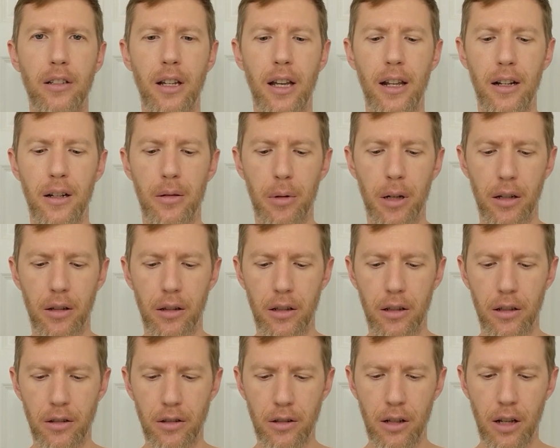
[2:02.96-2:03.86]
about this.
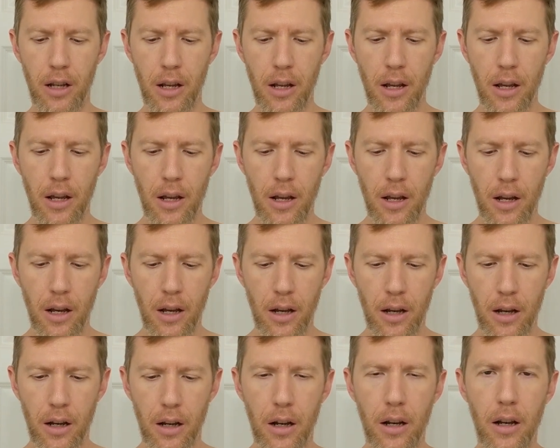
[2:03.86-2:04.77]

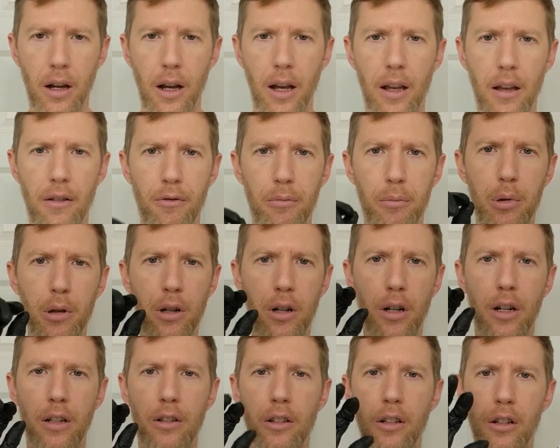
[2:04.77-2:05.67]
I have put on the
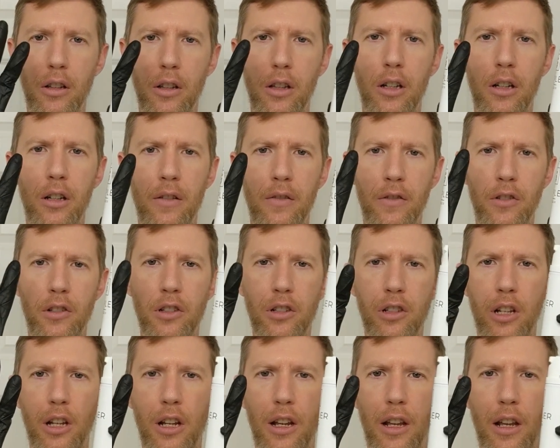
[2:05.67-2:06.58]
gloves,
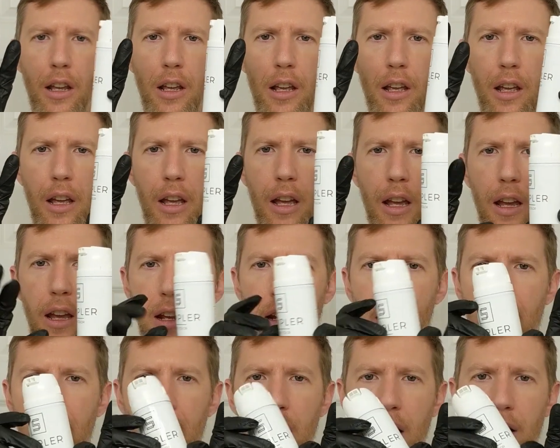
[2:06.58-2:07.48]
and I
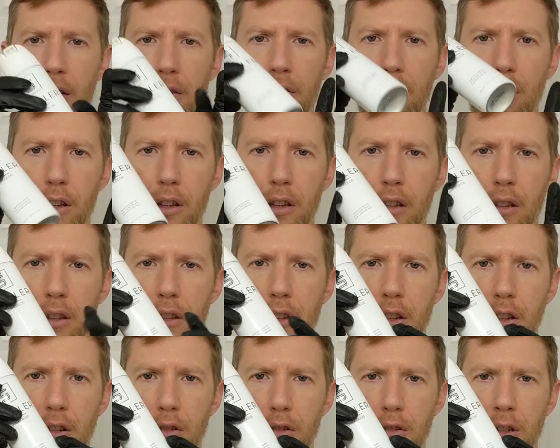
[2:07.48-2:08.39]
have the
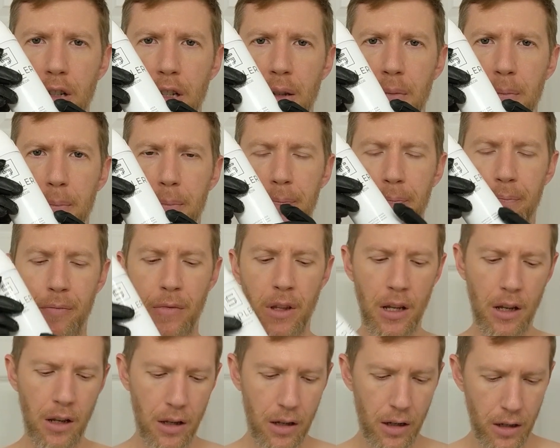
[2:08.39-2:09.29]
cream,
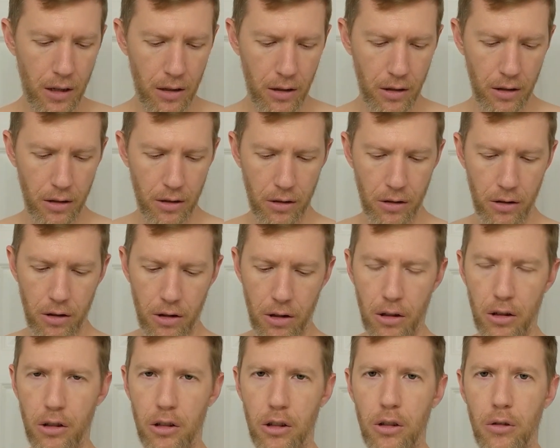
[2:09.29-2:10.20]
the
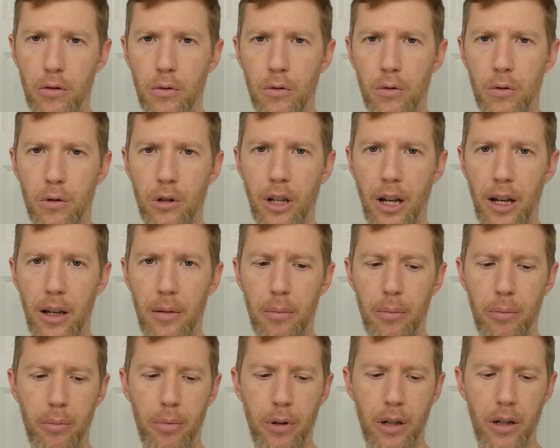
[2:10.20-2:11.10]
two-type
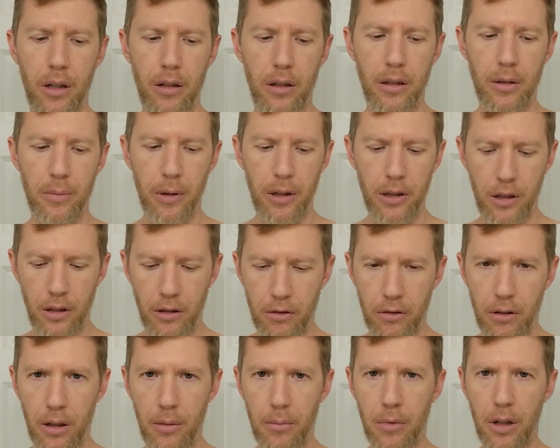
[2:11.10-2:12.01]
dispensing cream.
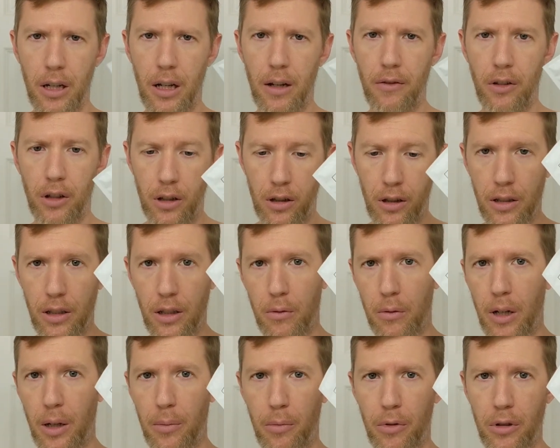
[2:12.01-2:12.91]
I have the cleansing wipe,
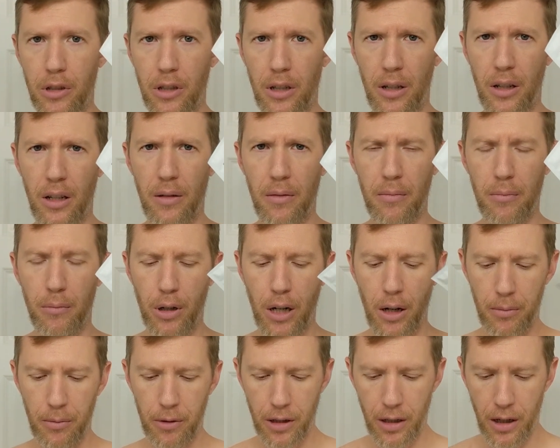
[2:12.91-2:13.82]
which I am probably
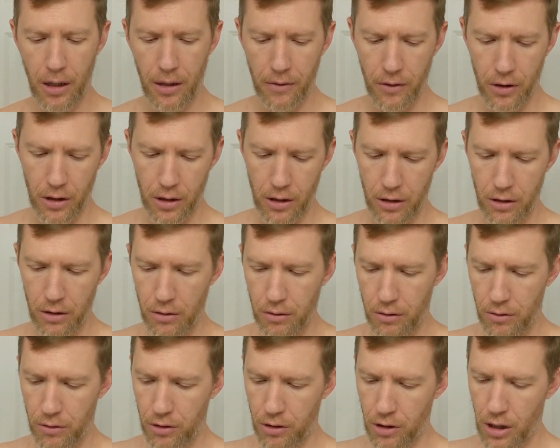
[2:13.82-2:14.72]
not even going to use.
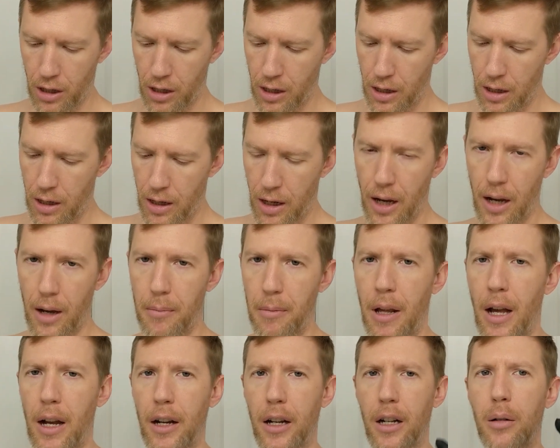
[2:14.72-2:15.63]
I'm not
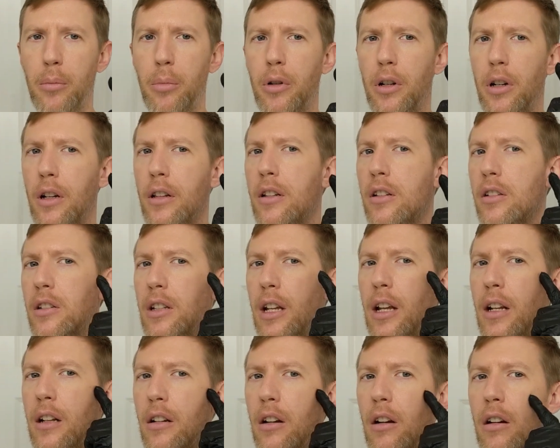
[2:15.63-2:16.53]
going to put on the stain
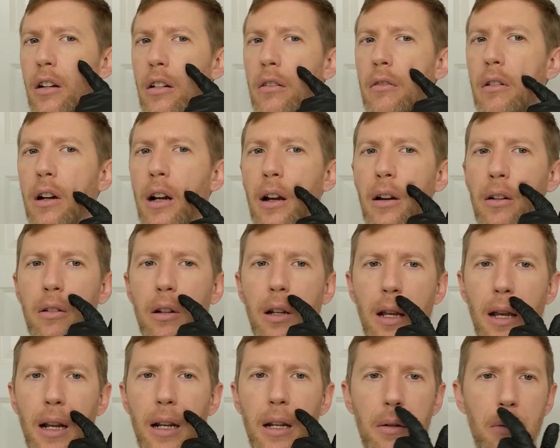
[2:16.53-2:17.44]
guard around
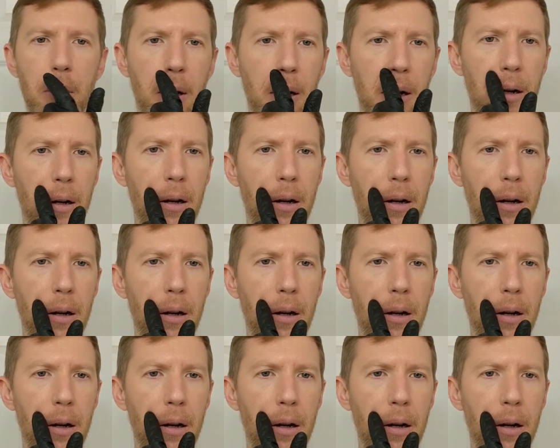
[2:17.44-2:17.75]
anywhere,